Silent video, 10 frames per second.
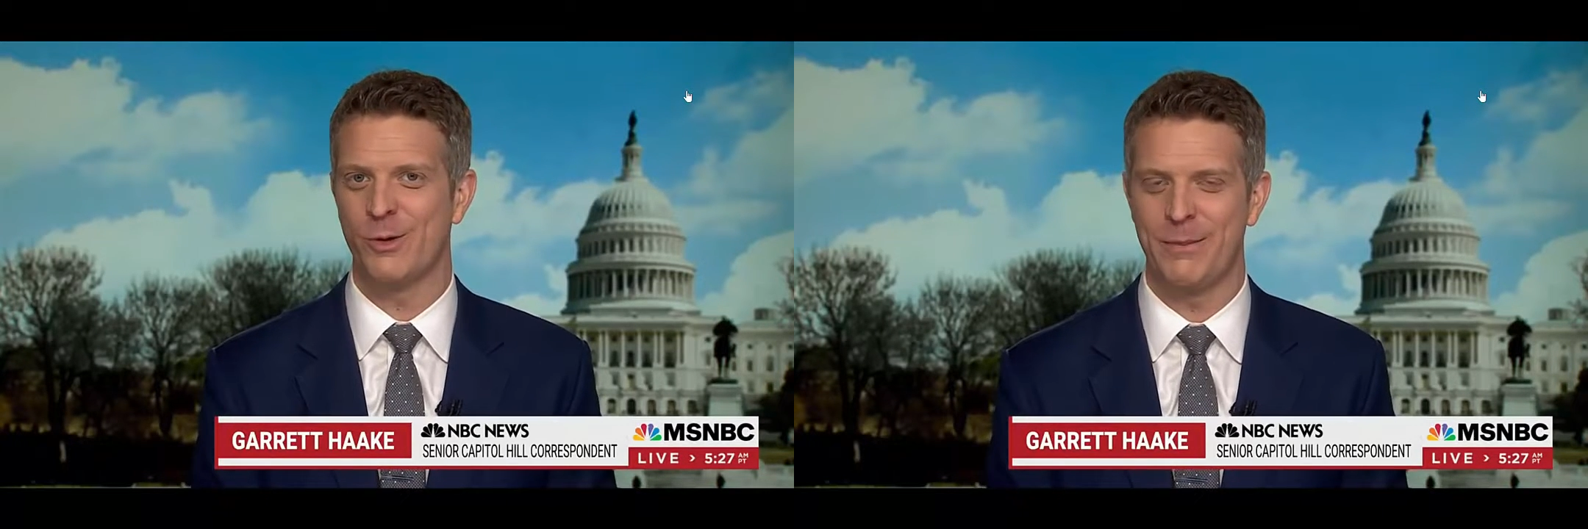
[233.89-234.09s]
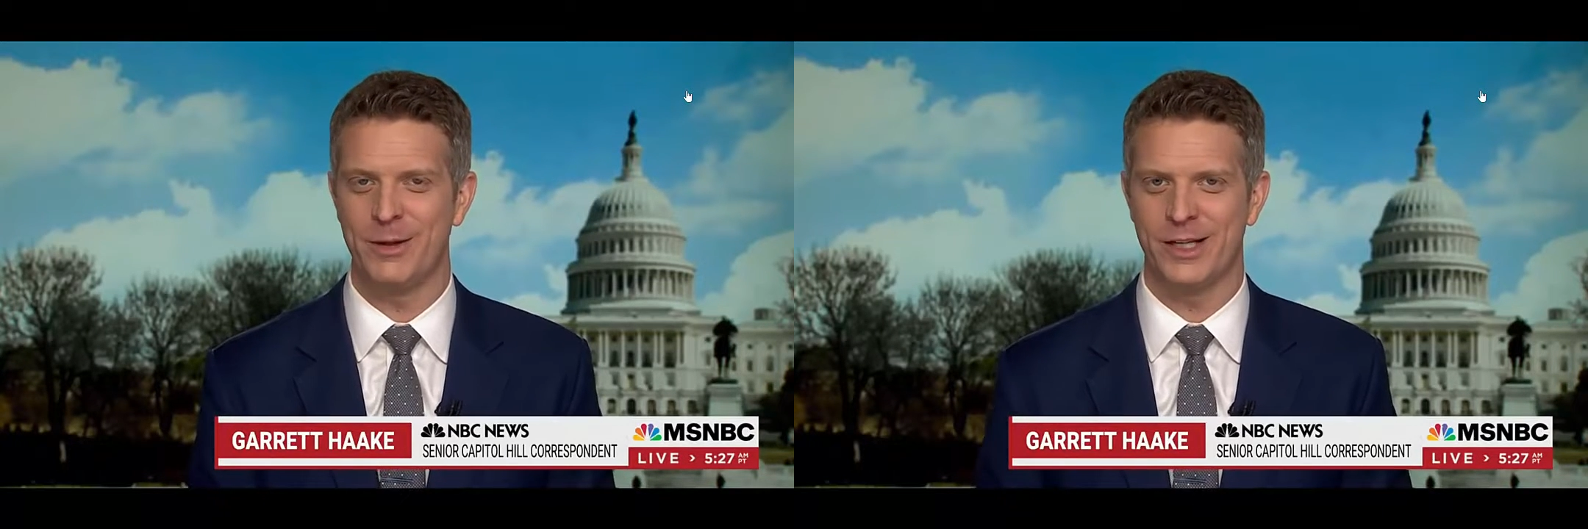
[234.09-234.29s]

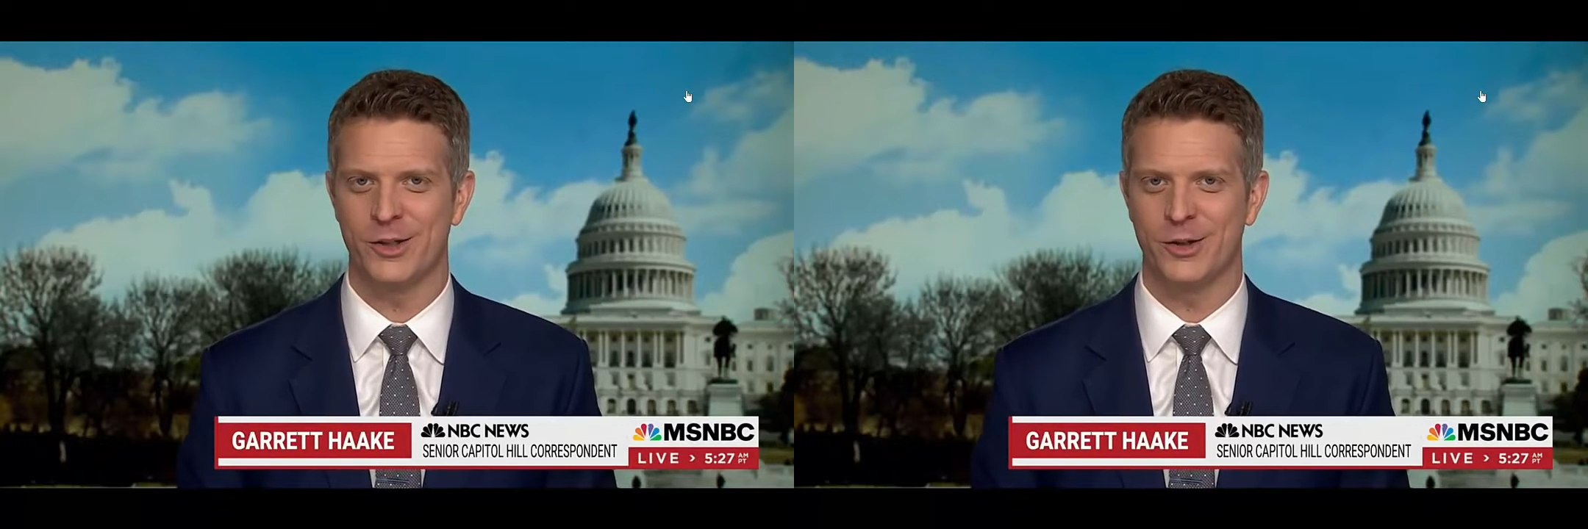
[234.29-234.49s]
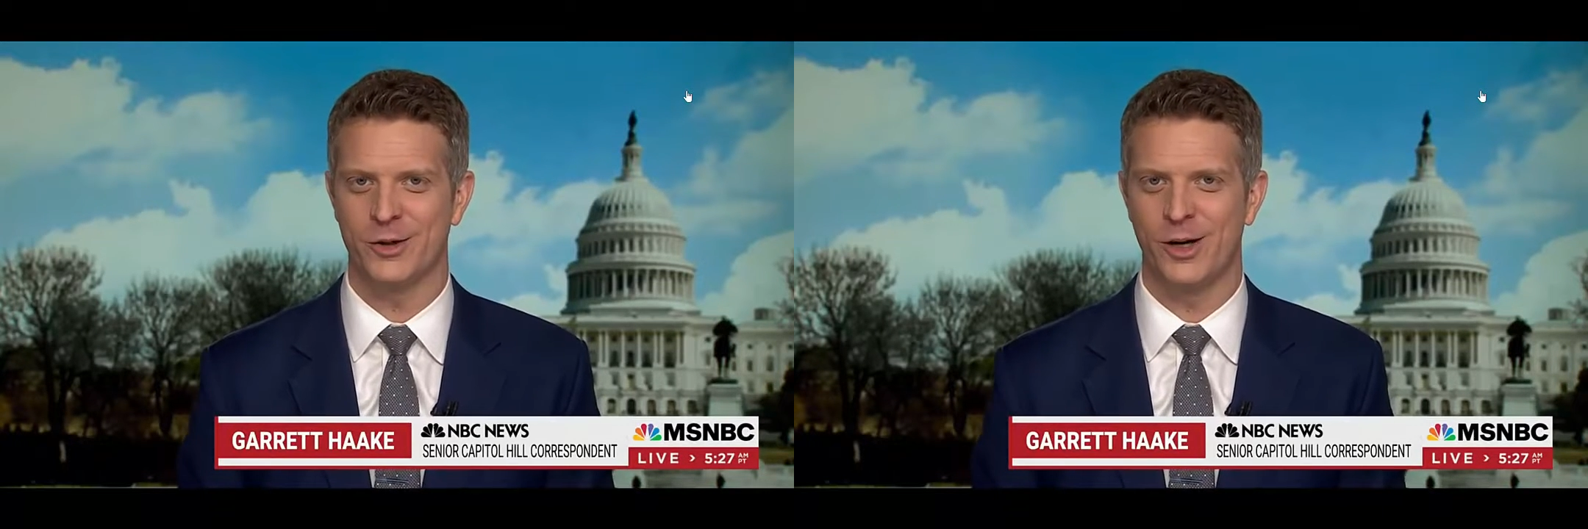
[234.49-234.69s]

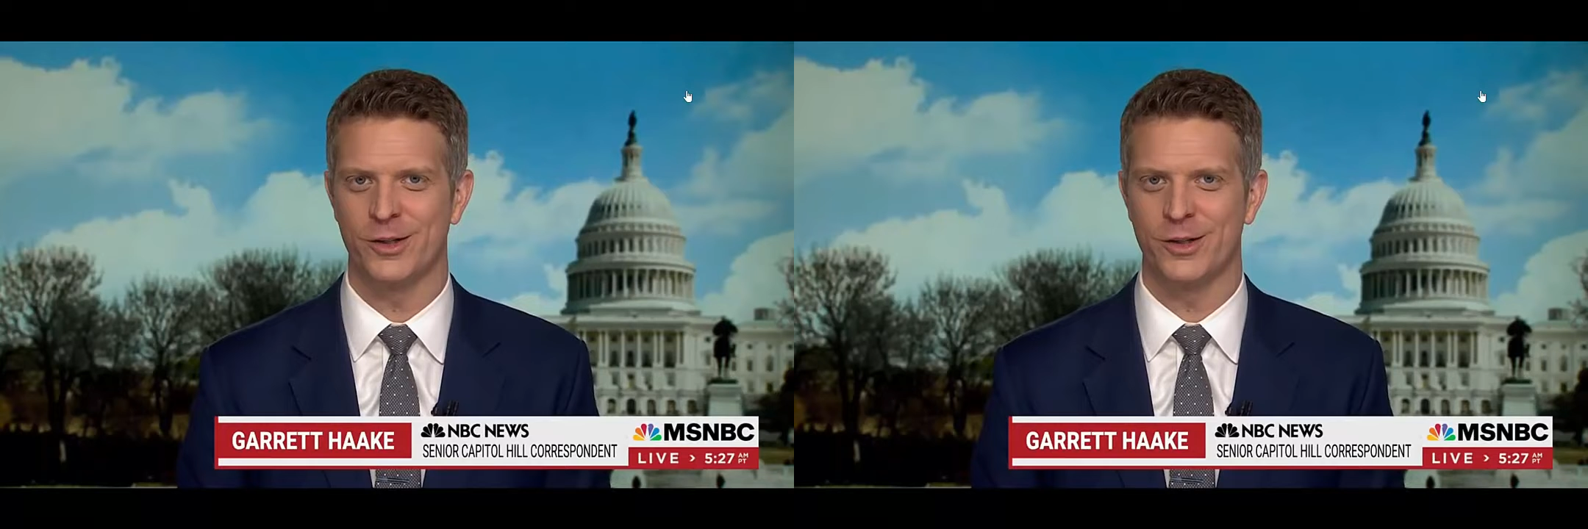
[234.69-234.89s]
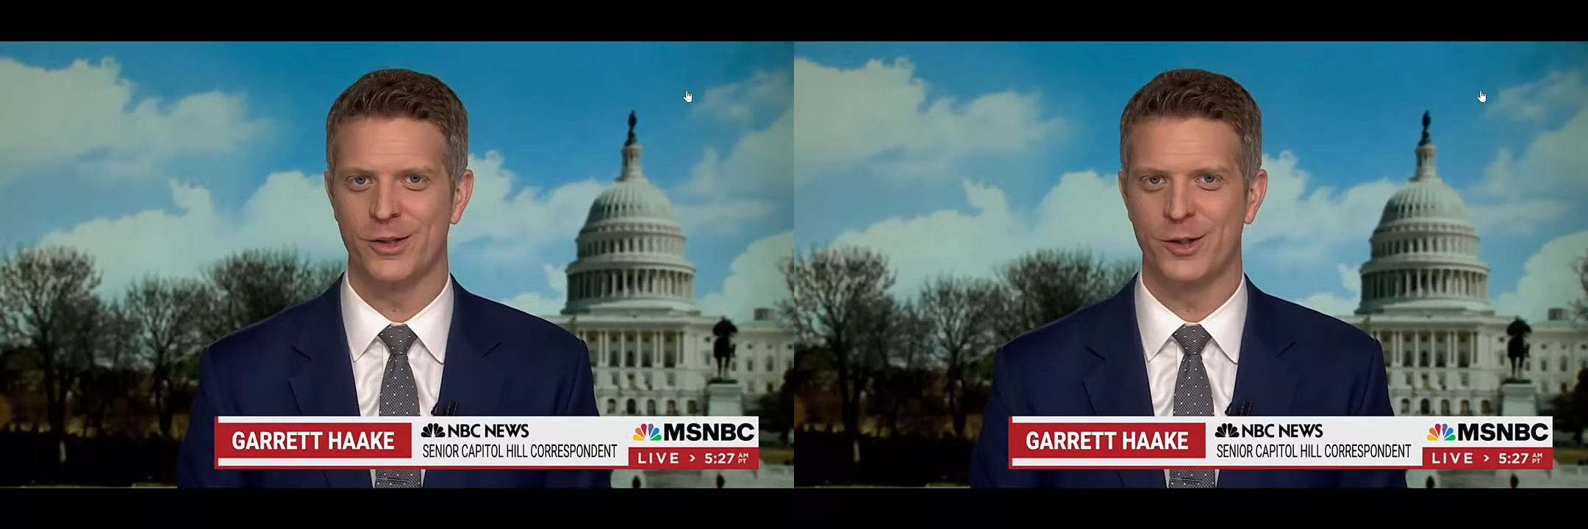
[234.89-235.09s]
Republicans mm. are
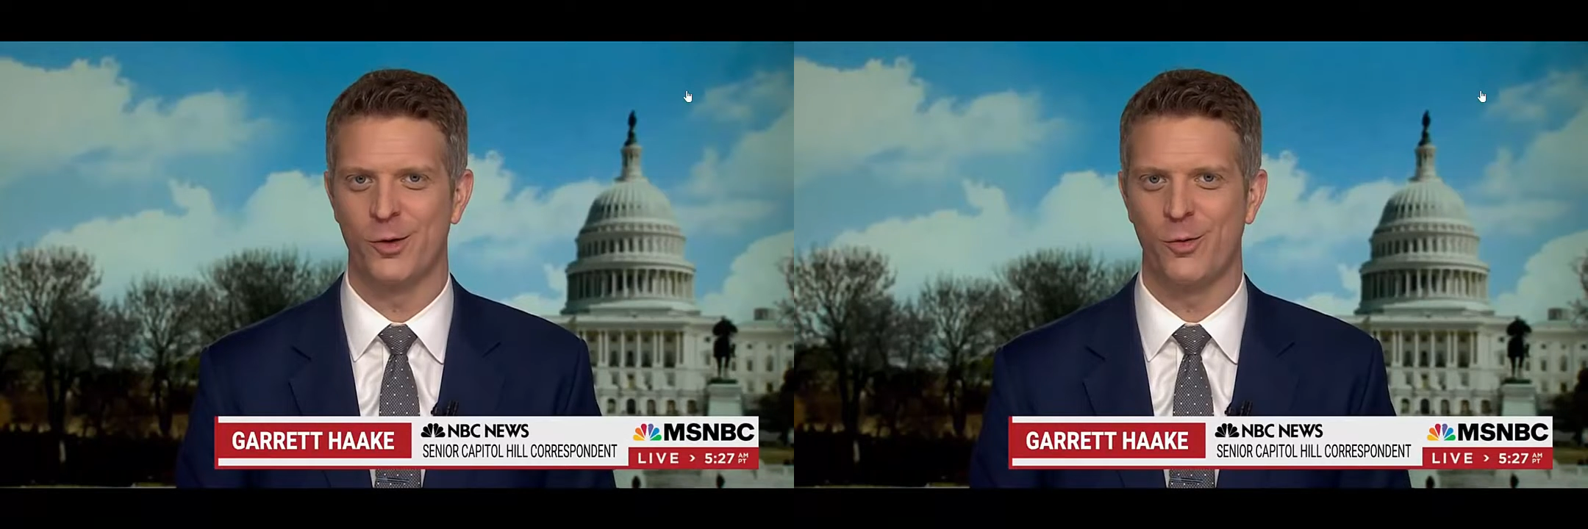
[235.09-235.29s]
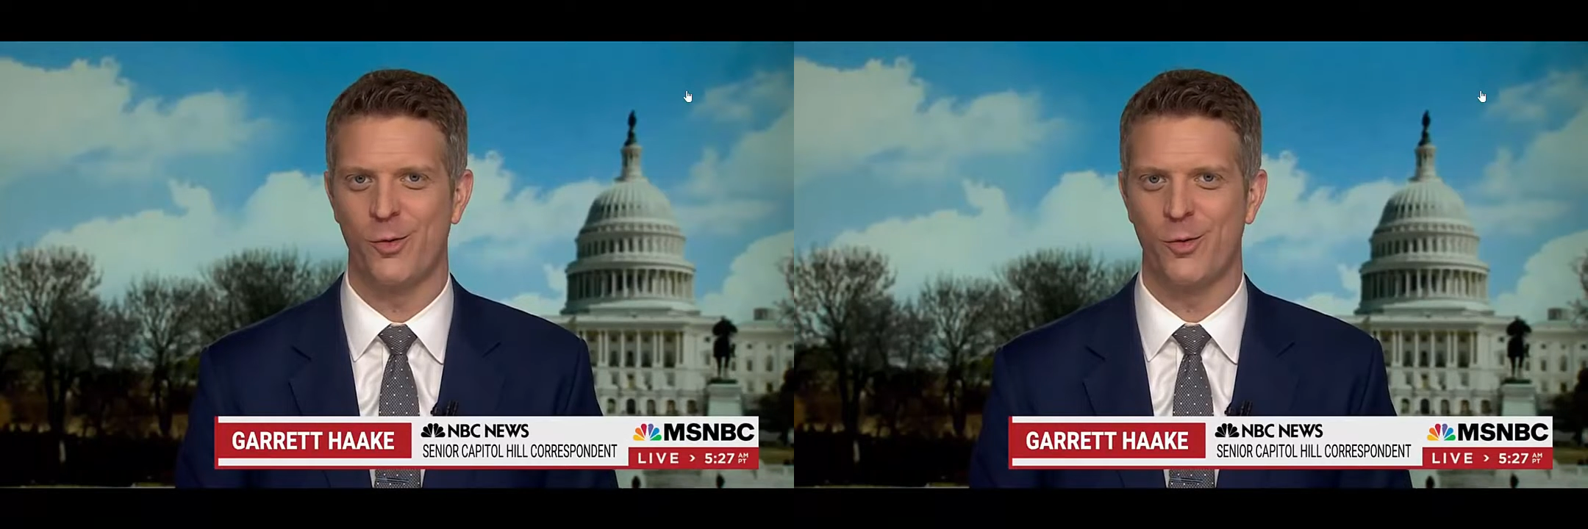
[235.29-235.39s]
also watching